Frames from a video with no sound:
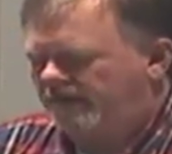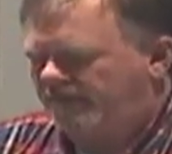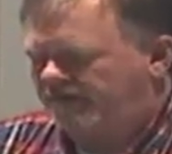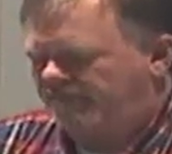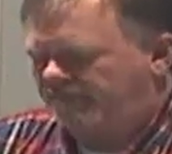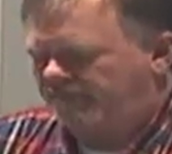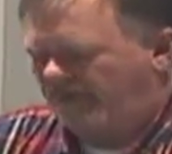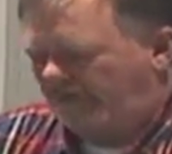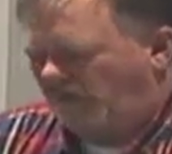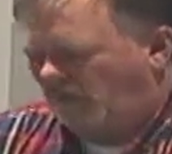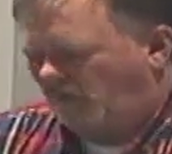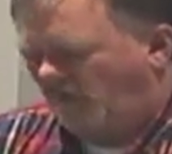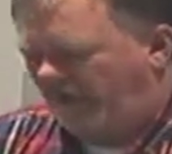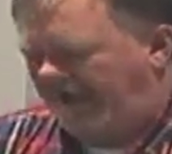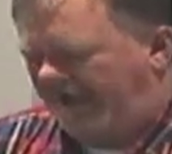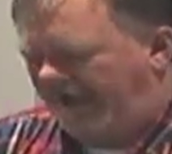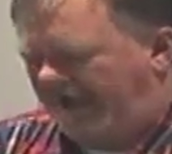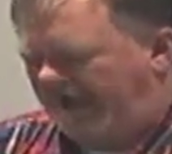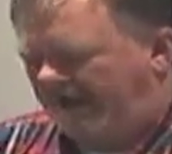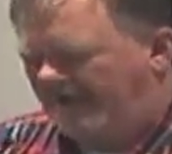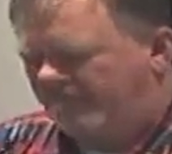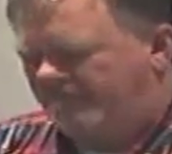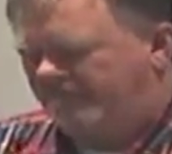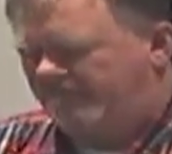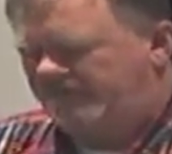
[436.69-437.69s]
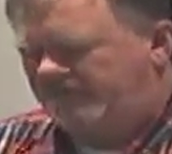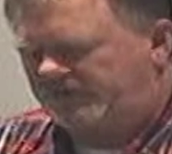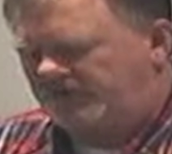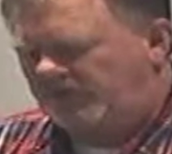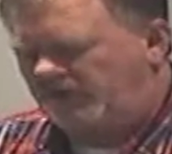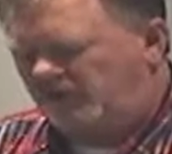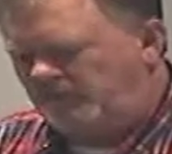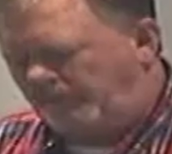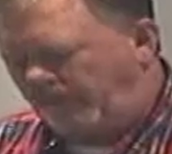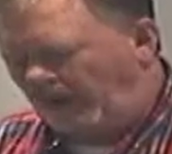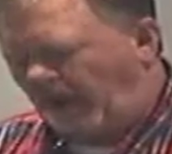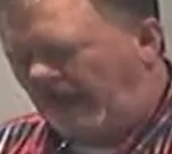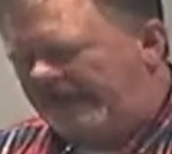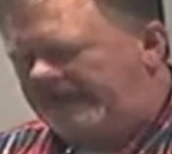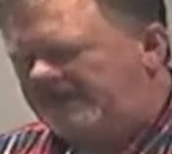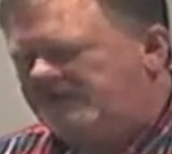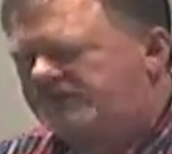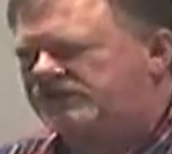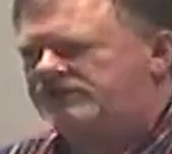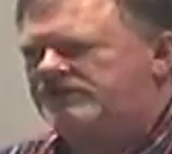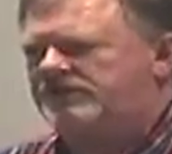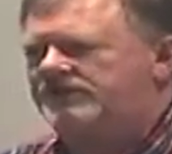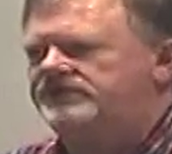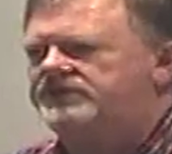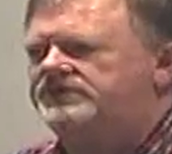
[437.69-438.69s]
And here we have two
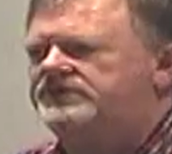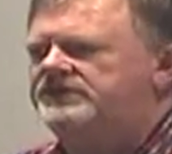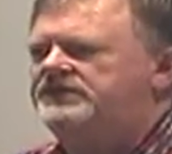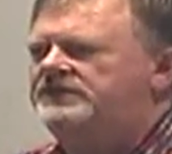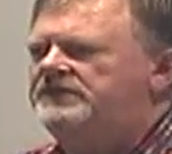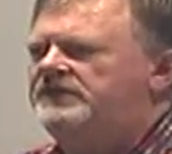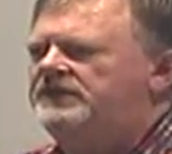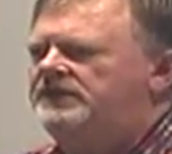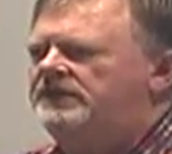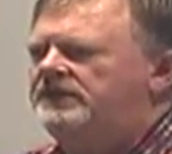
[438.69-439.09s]
places